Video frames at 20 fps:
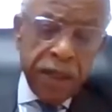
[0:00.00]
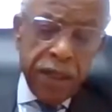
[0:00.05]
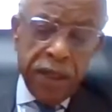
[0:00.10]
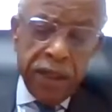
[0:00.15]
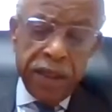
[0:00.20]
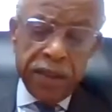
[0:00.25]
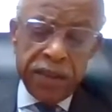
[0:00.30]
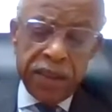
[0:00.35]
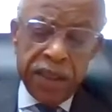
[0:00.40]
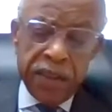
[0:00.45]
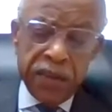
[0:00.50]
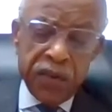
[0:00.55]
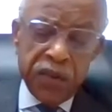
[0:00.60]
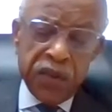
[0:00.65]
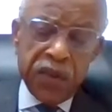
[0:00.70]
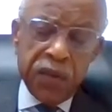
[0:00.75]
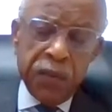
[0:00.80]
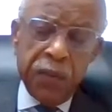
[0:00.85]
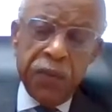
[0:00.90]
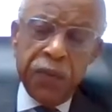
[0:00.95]
it's
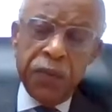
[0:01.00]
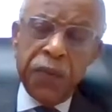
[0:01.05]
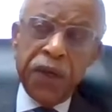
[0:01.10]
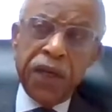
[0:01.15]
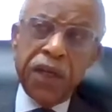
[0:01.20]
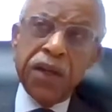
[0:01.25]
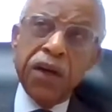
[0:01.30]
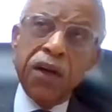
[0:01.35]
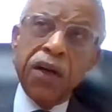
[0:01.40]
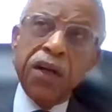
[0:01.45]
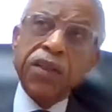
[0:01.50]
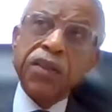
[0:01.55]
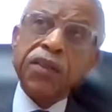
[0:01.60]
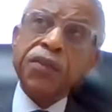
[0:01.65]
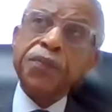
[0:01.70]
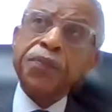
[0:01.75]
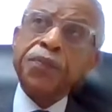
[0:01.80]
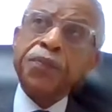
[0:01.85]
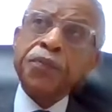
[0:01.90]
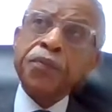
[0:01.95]
interesting
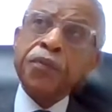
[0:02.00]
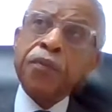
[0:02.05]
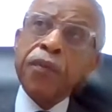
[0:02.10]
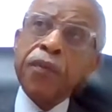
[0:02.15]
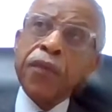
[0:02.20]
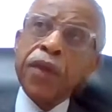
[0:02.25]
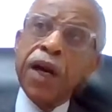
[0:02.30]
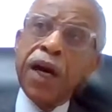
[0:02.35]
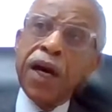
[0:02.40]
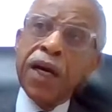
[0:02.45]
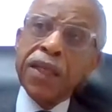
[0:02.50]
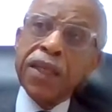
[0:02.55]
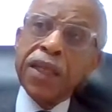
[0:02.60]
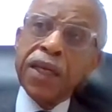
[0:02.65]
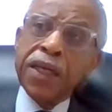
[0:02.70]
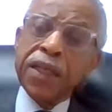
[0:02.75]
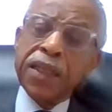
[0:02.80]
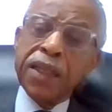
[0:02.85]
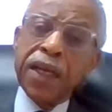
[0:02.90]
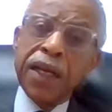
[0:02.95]
because I
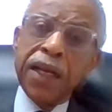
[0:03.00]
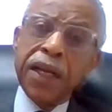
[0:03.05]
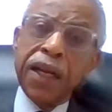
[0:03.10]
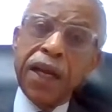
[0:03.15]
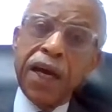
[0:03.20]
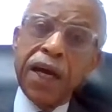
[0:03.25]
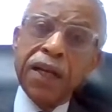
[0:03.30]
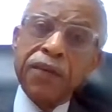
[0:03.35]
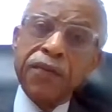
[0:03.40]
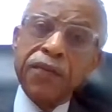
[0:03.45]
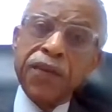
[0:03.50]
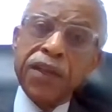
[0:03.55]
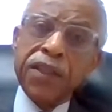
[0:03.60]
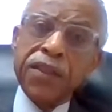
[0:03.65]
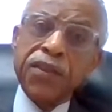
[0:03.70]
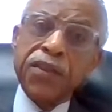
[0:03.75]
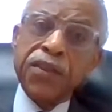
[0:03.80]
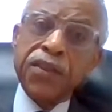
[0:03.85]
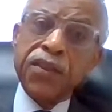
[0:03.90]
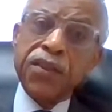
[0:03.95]
think that a lot of
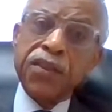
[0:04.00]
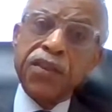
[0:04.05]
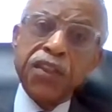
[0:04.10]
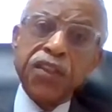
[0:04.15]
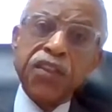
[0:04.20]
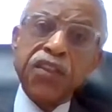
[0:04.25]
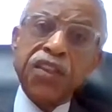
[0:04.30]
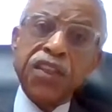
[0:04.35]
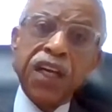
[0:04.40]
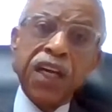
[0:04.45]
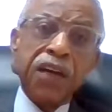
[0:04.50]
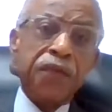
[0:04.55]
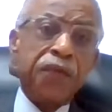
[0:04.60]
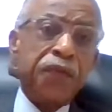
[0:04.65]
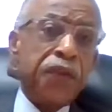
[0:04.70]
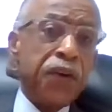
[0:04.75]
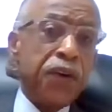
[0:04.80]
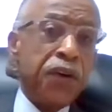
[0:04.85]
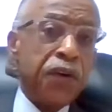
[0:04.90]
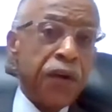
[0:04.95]
us just take
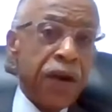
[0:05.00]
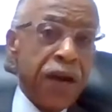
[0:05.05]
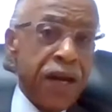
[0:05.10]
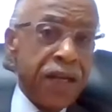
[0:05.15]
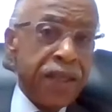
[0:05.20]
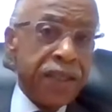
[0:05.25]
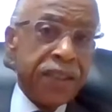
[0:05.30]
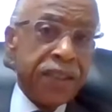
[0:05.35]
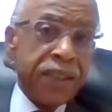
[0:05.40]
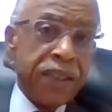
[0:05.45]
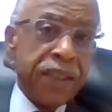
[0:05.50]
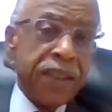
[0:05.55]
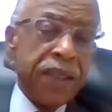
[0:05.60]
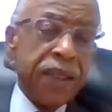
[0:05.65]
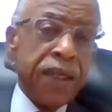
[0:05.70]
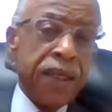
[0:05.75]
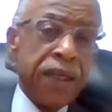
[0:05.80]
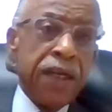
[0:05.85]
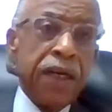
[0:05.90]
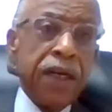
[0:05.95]
for granted
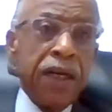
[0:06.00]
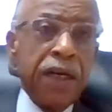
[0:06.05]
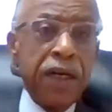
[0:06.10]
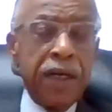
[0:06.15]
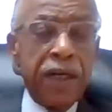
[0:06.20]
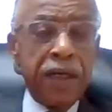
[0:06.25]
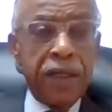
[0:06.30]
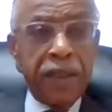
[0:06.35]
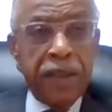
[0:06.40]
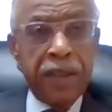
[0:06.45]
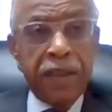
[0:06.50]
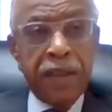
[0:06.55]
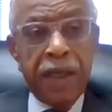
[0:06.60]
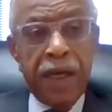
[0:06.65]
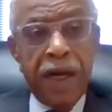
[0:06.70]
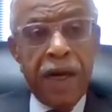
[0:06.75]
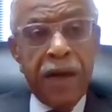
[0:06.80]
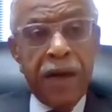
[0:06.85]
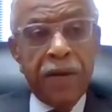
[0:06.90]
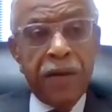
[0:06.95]
our
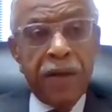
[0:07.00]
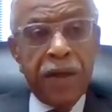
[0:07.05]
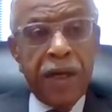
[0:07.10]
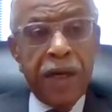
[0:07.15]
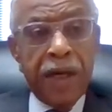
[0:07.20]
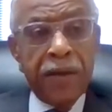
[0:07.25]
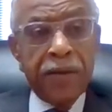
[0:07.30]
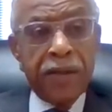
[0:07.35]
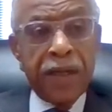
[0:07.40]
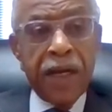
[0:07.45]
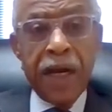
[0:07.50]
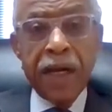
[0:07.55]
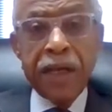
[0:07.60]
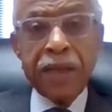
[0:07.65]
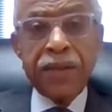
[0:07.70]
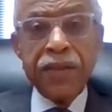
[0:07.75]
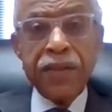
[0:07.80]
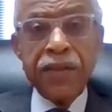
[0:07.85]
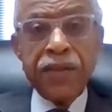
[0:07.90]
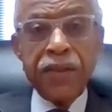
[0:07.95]

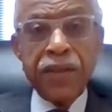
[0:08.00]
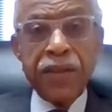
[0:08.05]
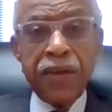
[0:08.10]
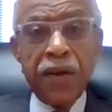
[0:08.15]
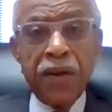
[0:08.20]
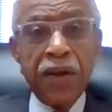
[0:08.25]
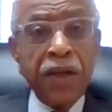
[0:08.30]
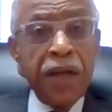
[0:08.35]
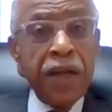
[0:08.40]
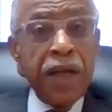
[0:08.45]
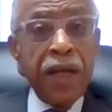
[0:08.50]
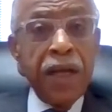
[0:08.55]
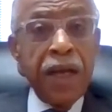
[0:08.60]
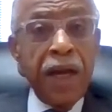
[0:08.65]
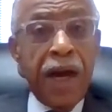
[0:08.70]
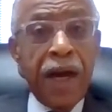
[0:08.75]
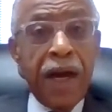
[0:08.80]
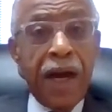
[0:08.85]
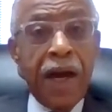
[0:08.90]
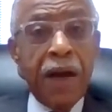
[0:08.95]
doctors and all.
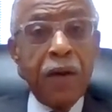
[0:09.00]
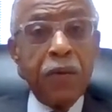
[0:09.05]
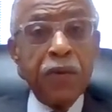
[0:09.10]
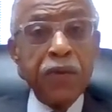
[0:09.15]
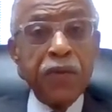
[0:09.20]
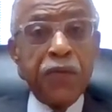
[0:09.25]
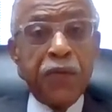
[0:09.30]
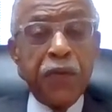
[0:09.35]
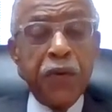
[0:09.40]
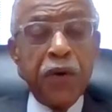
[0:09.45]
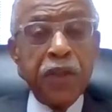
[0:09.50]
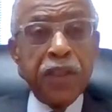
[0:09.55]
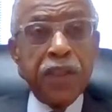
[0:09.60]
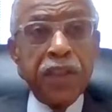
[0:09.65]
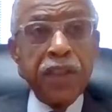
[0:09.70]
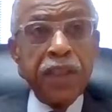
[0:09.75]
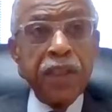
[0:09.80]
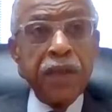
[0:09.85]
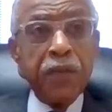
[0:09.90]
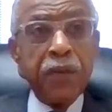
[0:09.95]
I was
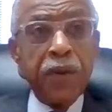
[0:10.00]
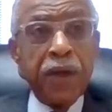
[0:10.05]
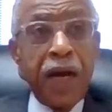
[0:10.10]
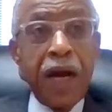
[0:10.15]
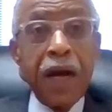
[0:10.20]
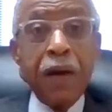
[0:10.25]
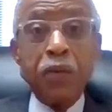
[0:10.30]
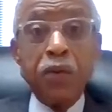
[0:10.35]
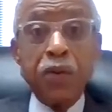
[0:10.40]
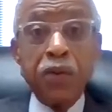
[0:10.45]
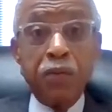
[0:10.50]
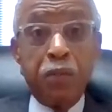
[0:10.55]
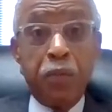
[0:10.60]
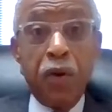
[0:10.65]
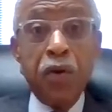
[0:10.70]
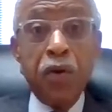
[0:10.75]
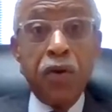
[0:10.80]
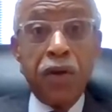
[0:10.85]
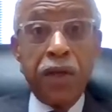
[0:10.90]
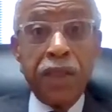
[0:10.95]
fortunate when I was
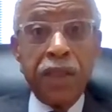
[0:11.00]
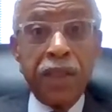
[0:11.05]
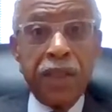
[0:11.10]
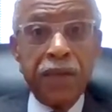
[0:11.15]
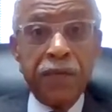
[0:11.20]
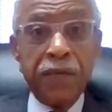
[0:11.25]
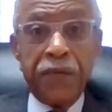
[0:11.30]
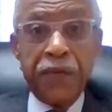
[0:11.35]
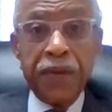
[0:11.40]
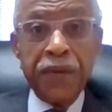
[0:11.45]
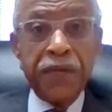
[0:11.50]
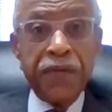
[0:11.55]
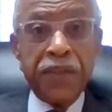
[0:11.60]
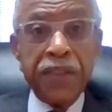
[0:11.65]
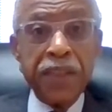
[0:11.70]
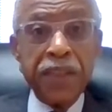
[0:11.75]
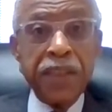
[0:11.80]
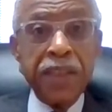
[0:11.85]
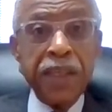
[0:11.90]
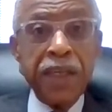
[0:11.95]
born in the
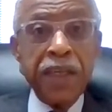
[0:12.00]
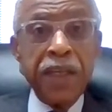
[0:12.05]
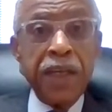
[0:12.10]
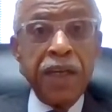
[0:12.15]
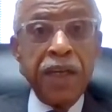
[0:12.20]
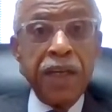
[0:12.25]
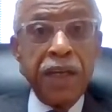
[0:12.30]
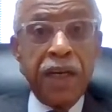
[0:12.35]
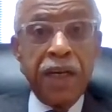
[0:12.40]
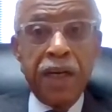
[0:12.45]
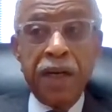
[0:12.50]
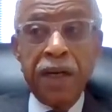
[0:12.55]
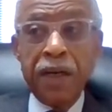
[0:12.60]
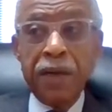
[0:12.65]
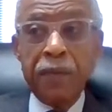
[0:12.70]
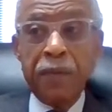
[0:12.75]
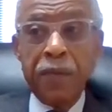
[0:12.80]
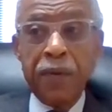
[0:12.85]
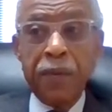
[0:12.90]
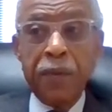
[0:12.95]

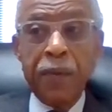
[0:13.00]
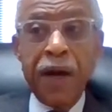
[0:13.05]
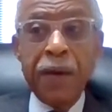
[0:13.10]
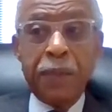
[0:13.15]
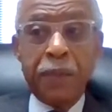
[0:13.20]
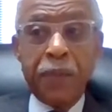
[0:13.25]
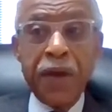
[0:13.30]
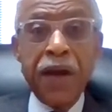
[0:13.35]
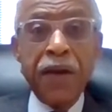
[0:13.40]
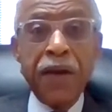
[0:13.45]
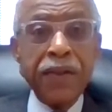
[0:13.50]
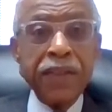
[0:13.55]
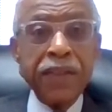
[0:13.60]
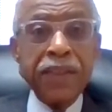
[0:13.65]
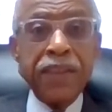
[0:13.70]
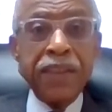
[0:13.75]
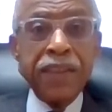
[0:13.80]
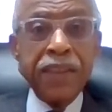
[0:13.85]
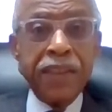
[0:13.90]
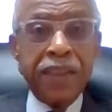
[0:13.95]
50s. My
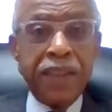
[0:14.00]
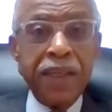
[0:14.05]
parents,